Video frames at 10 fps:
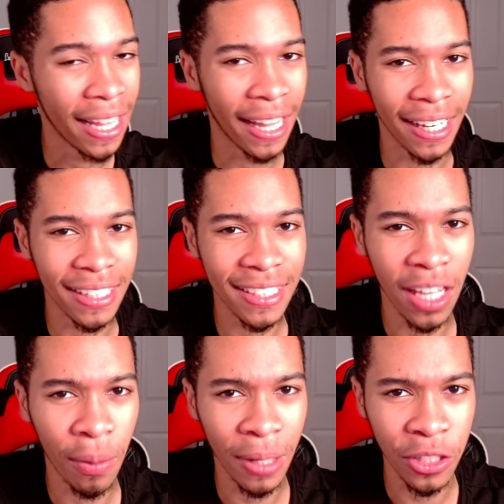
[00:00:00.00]
And let's see
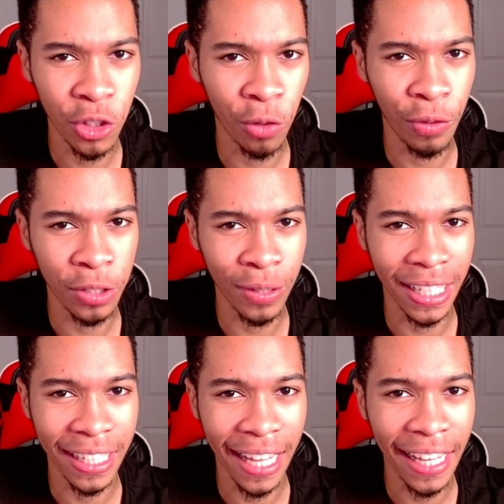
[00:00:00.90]
how many trophies we
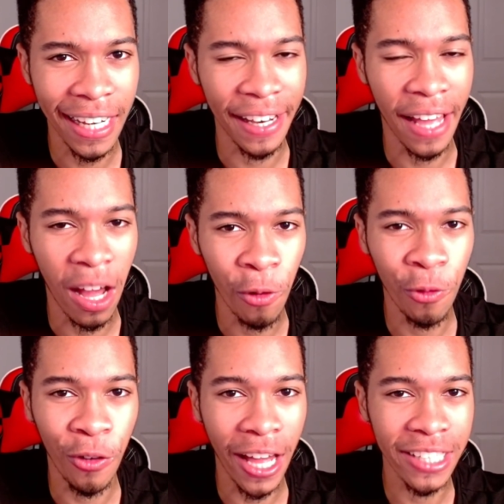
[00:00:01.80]
can gain and how
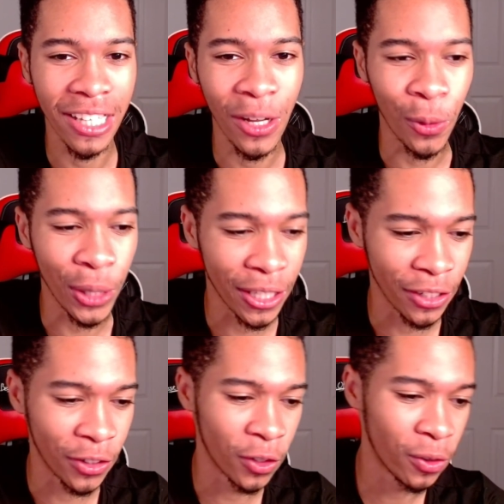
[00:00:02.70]
fast we
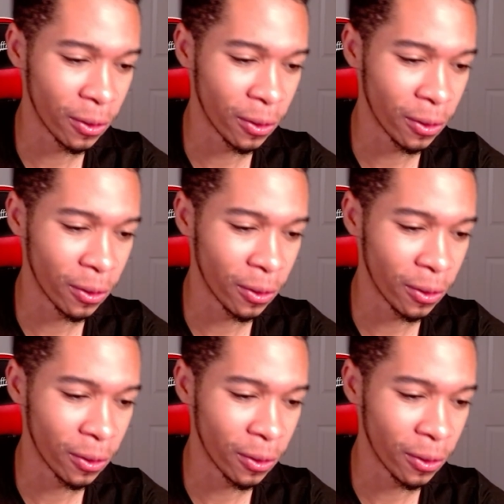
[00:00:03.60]
can go.